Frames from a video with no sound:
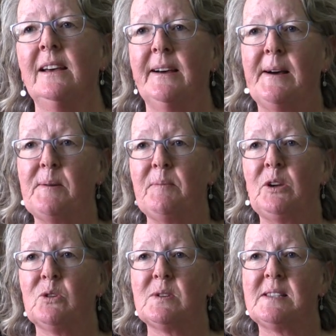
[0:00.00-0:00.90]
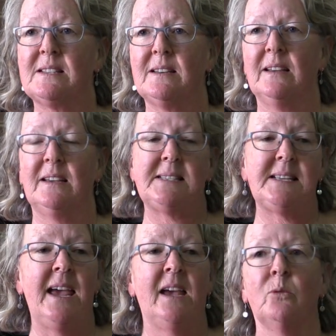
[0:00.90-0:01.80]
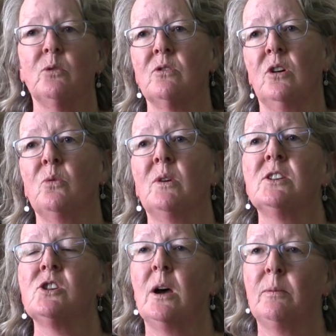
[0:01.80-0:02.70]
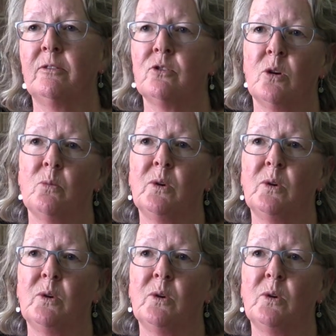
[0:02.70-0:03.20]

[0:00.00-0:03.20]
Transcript: Um, because a sand will grow one type of crop